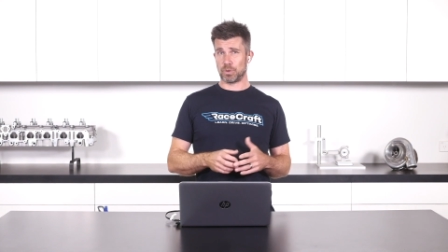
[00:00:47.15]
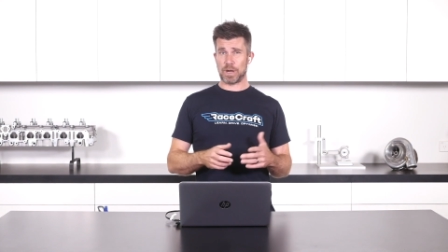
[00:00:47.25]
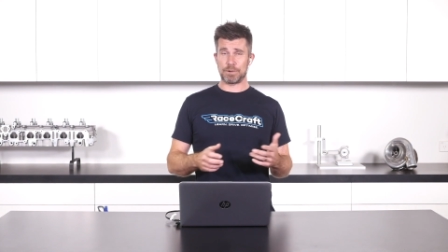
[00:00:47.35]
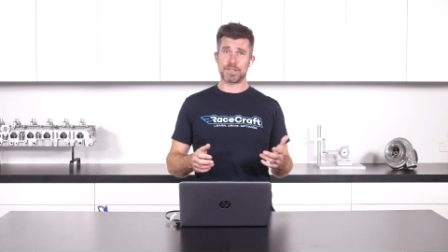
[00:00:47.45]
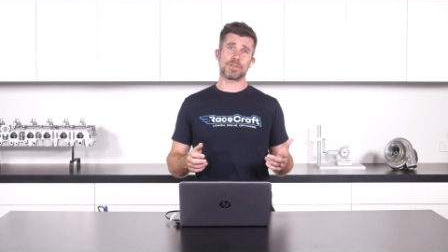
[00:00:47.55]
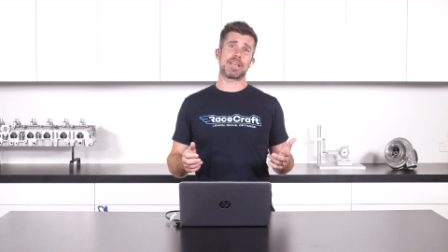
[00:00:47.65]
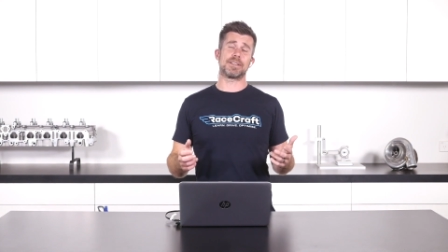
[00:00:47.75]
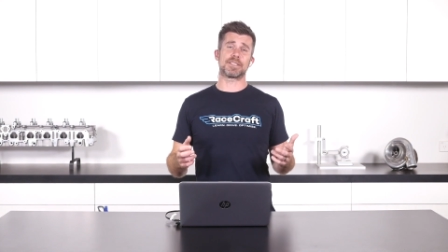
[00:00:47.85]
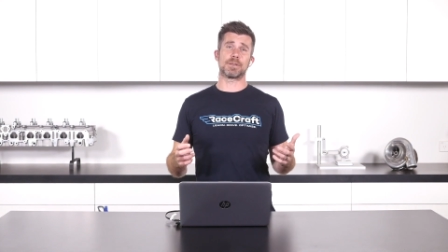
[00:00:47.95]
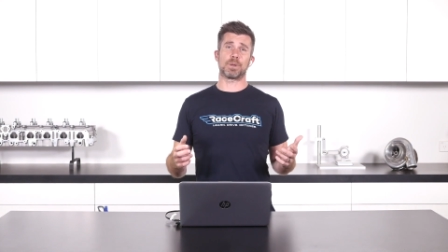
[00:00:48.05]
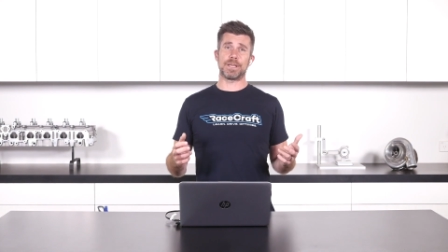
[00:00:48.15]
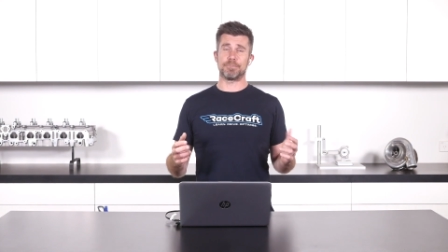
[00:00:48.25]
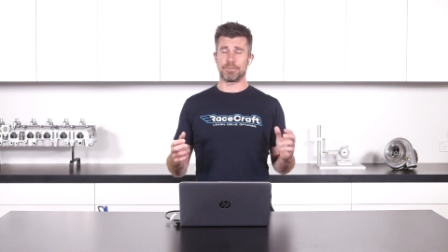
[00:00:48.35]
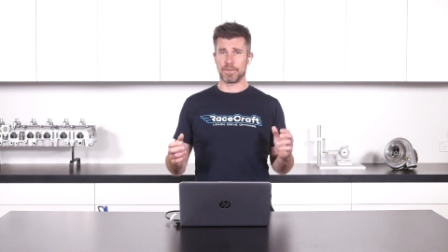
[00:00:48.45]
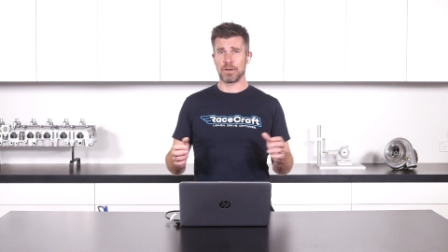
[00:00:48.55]
The way we do that is simply
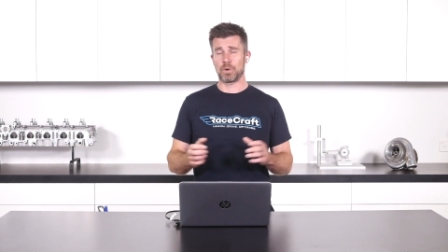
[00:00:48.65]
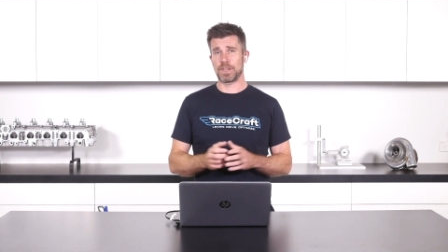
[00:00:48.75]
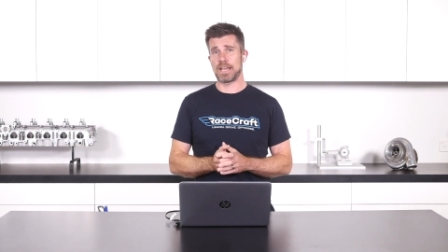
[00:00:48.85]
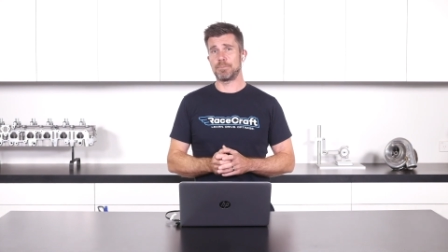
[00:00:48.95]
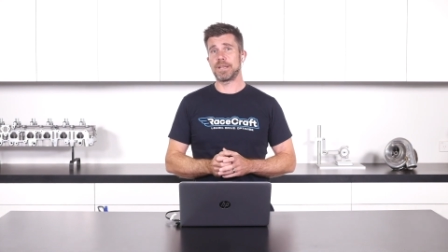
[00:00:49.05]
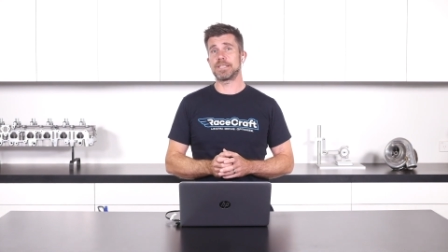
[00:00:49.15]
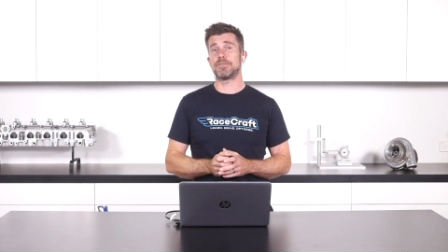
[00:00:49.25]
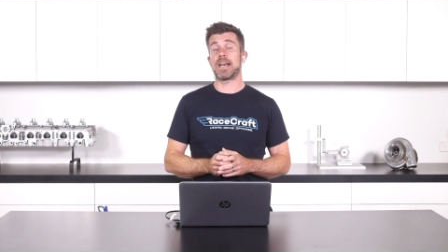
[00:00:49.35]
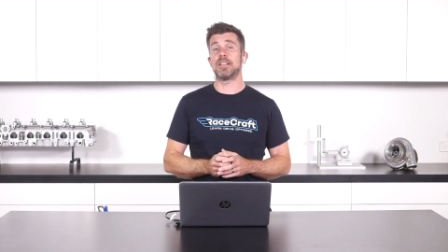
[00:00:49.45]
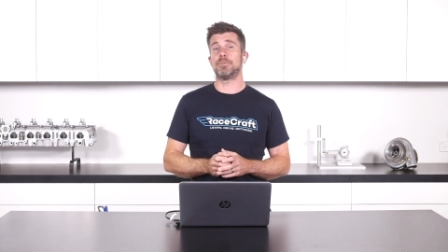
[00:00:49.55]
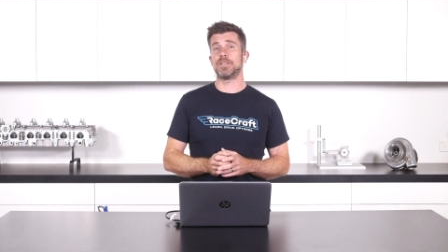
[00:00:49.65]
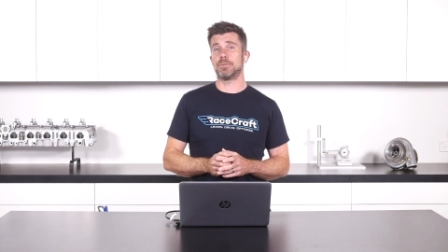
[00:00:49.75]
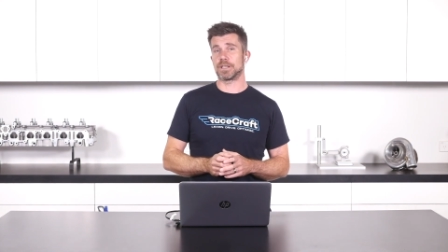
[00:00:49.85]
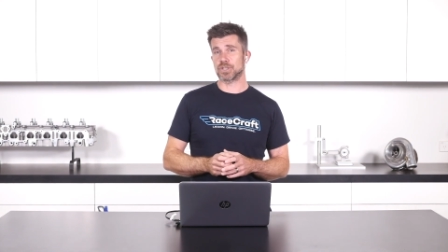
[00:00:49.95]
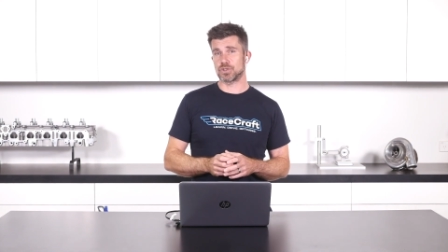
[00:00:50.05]
with a piece of
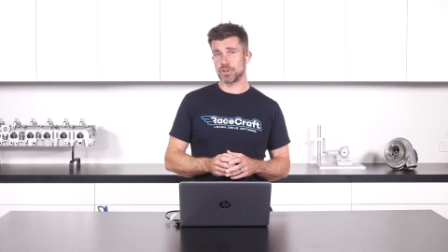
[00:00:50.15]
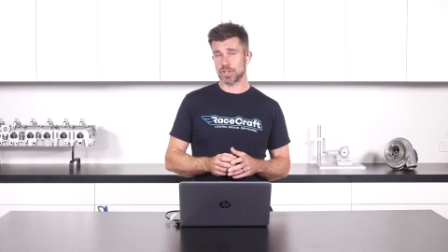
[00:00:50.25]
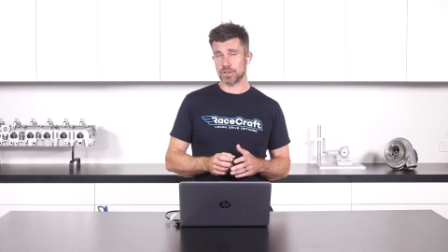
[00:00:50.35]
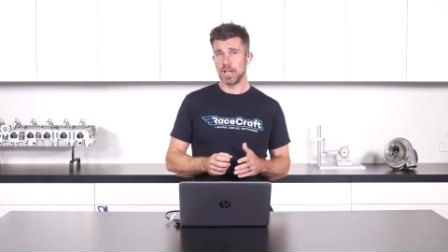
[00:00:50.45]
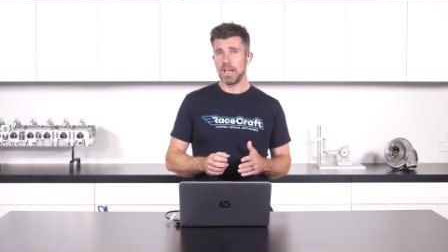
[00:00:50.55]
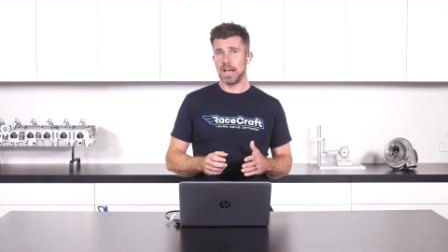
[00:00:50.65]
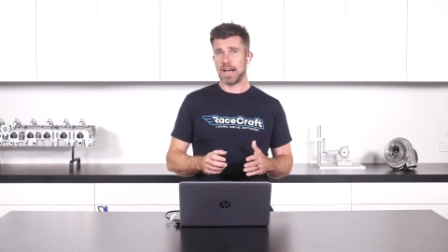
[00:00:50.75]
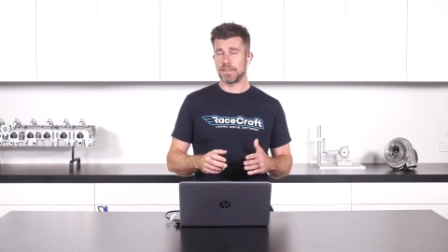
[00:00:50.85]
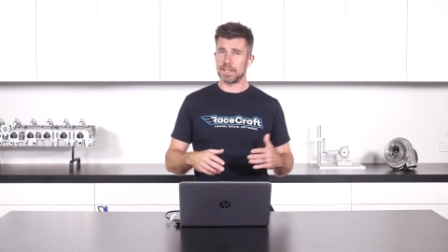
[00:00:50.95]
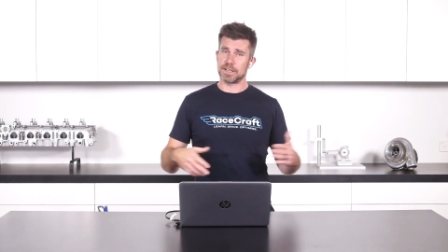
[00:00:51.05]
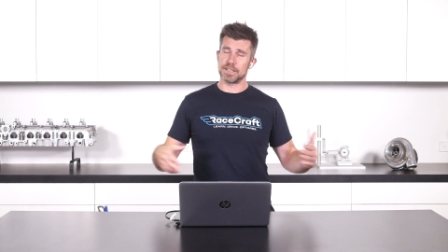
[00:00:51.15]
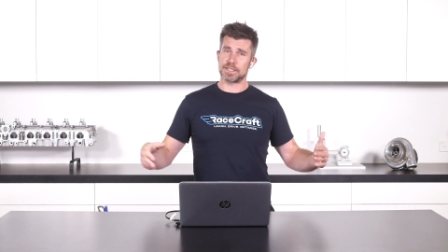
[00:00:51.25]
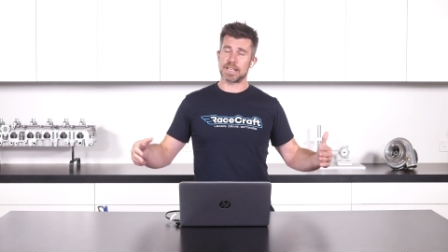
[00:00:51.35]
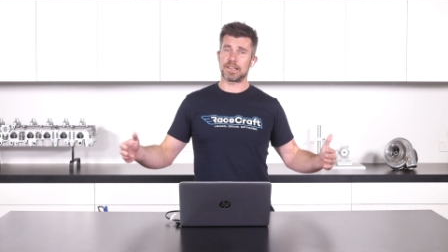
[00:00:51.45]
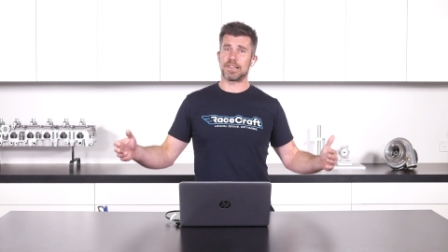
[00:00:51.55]
aluminium extrusion uh, that
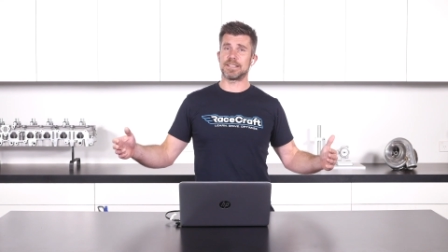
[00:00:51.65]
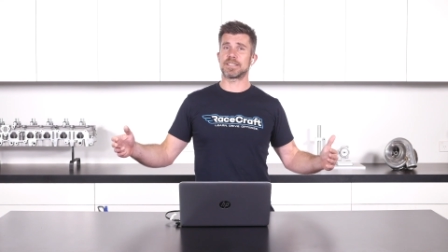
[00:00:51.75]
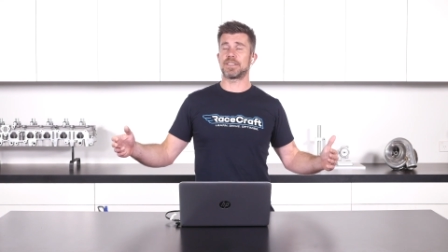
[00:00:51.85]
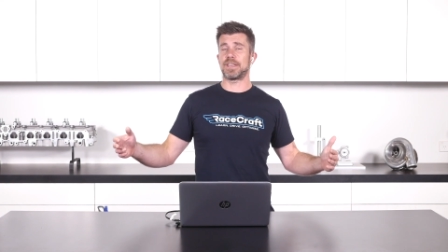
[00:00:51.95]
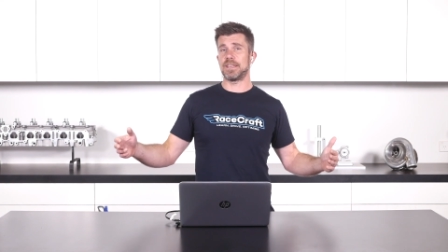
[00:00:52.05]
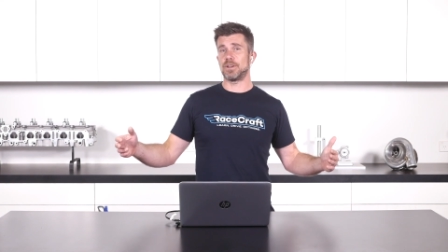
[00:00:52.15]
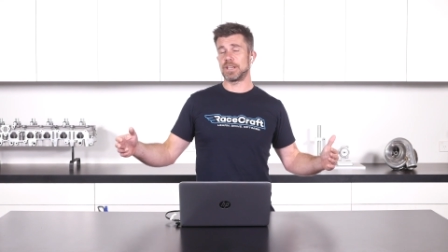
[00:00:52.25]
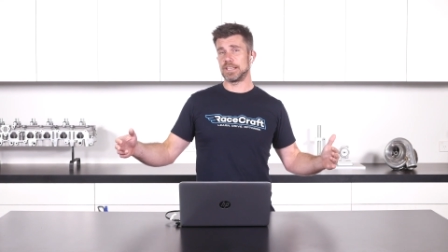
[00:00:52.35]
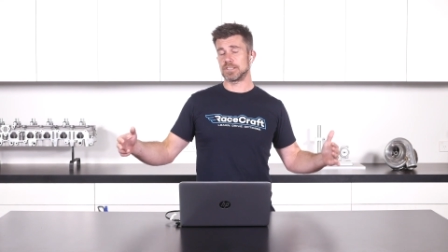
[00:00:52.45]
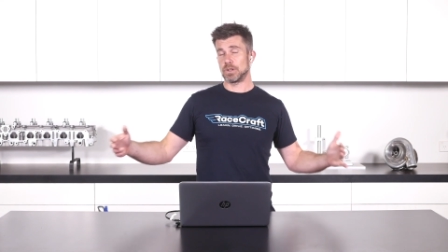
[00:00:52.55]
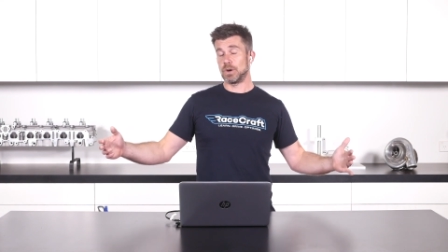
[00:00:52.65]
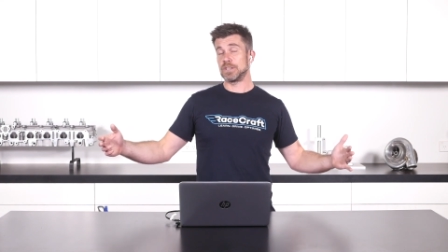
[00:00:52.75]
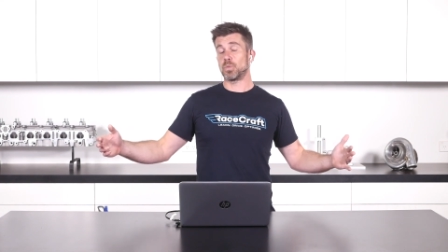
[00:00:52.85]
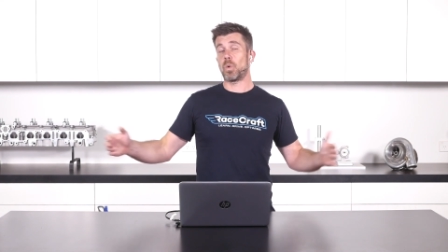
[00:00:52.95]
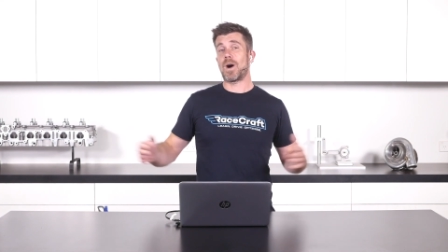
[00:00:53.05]
is at least the as,
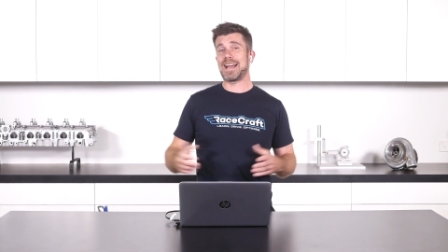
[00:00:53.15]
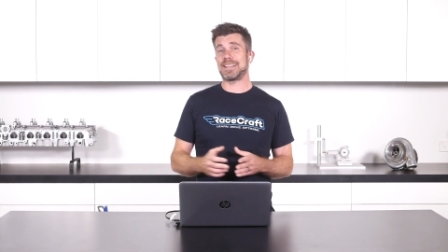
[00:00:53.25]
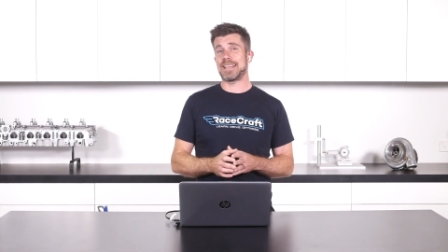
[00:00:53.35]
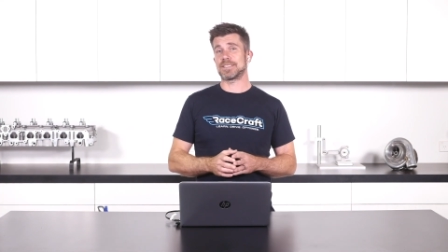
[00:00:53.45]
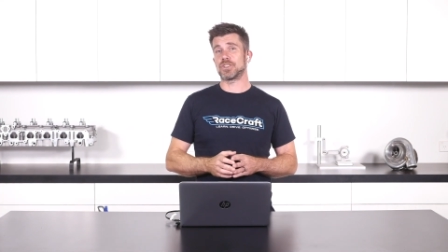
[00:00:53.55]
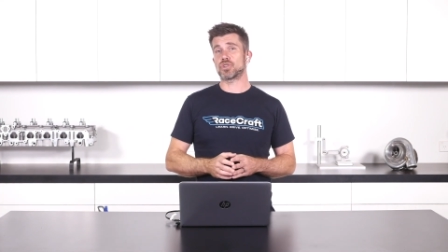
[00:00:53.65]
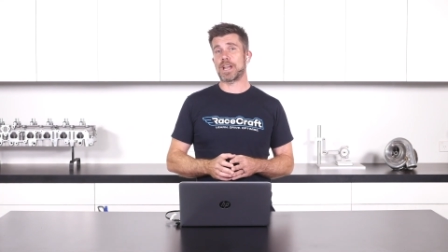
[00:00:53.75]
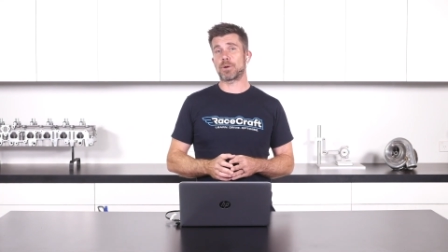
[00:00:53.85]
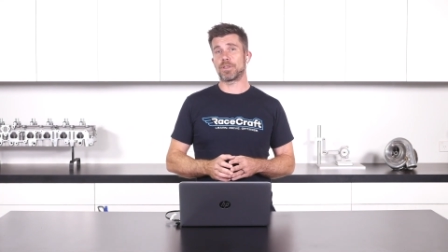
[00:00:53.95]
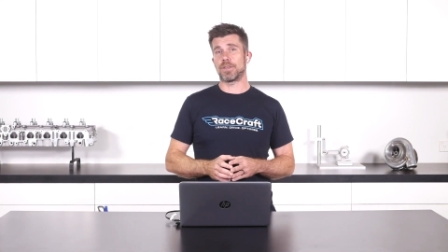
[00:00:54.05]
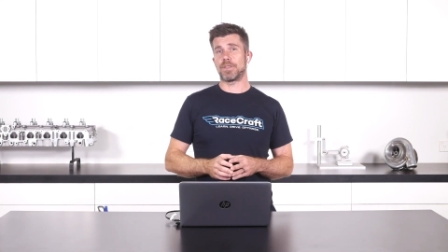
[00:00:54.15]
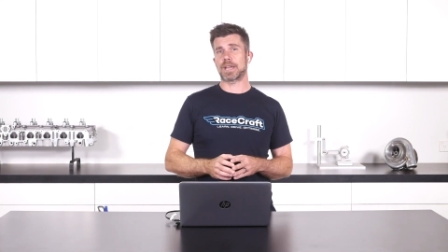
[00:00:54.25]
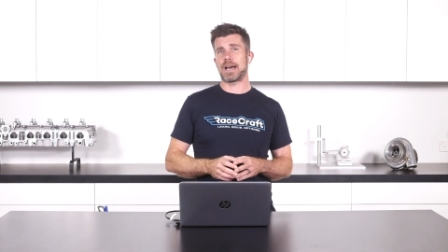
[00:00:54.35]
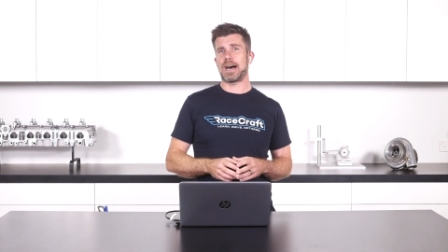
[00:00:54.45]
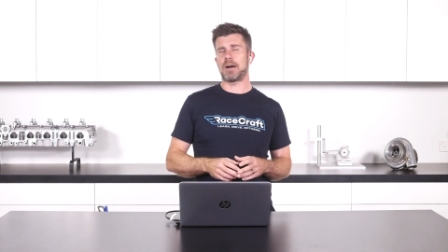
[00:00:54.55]
as, wide as the track width of the
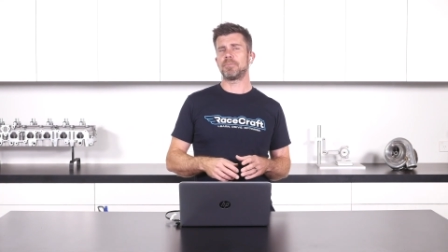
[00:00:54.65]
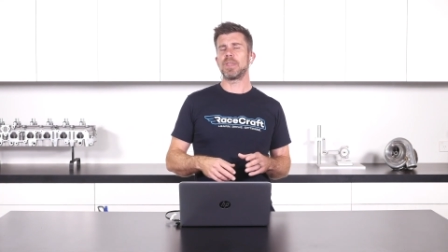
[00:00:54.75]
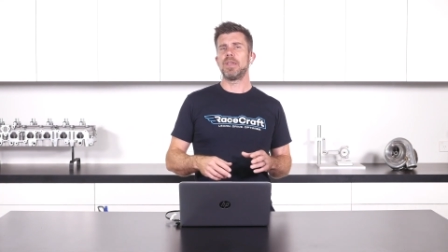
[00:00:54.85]
car